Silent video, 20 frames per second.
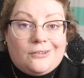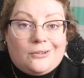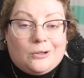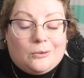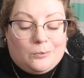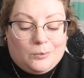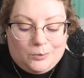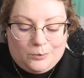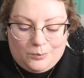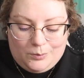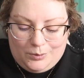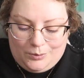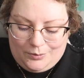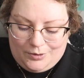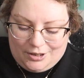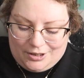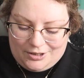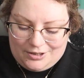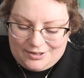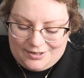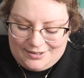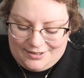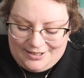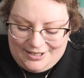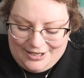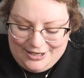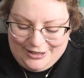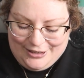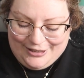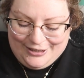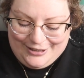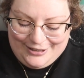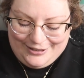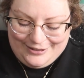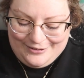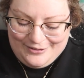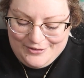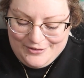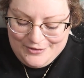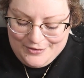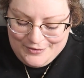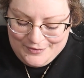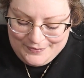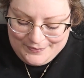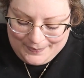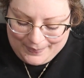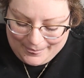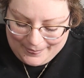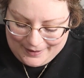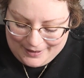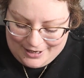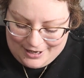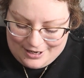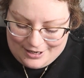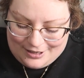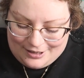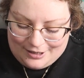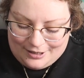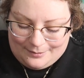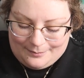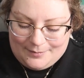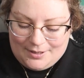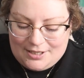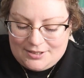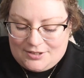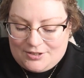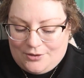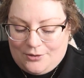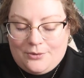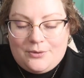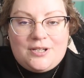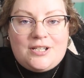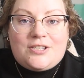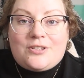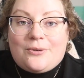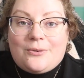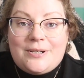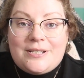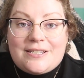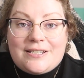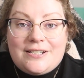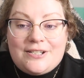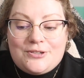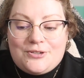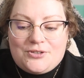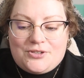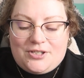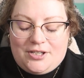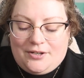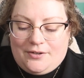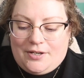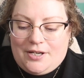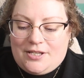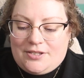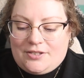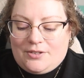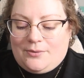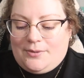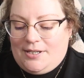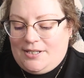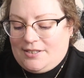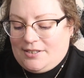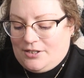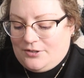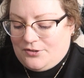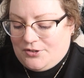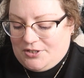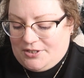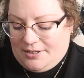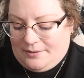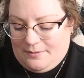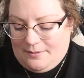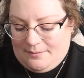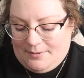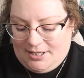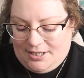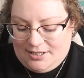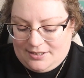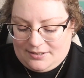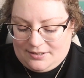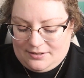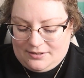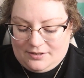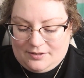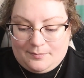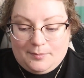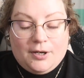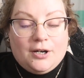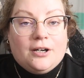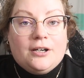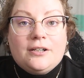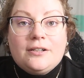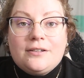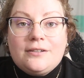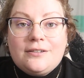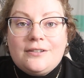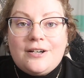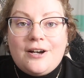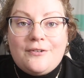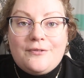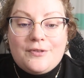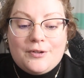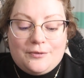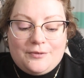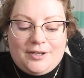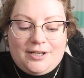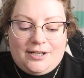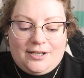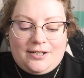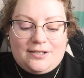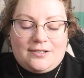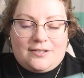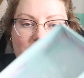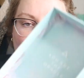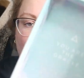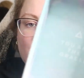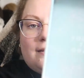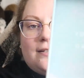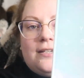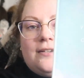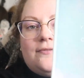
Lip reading: little woo-woo cards in here. And so it's always interesting when we get to this part of the readings. And then